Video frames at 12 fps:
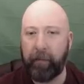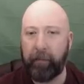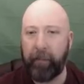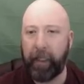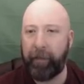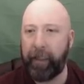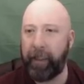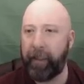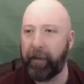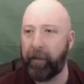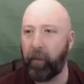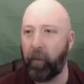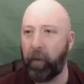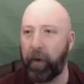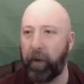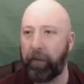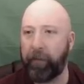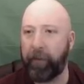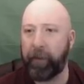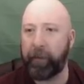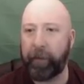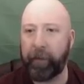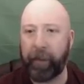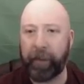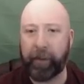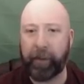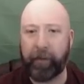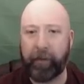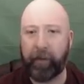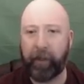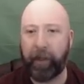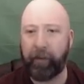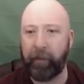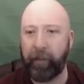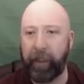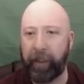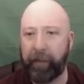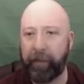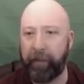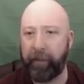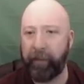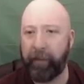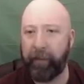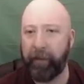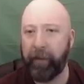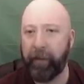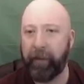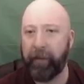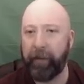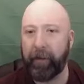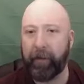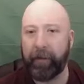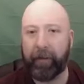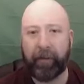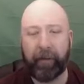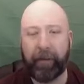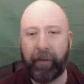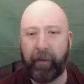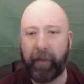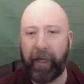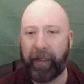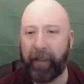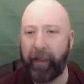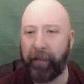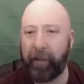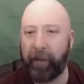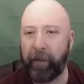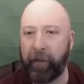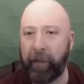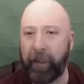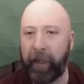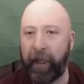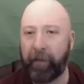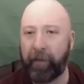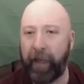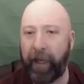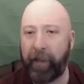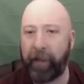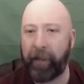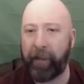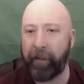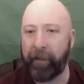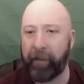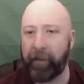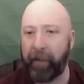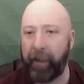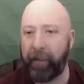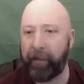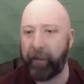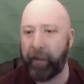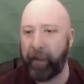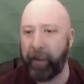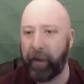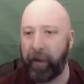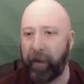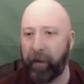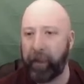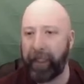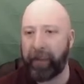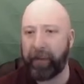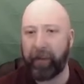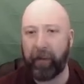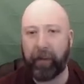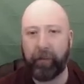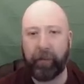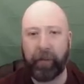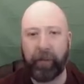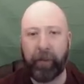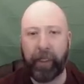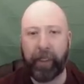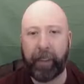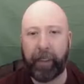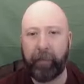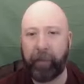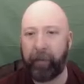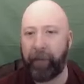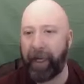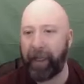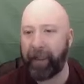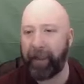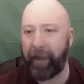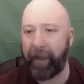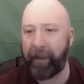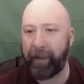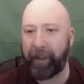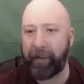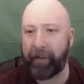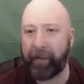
Maybe he's one of the first people I should try and replace. Unless he's just having a bad game, I don't know. But out to Alley on the left. All the way into... No, Noon can't get it. But back into Alley.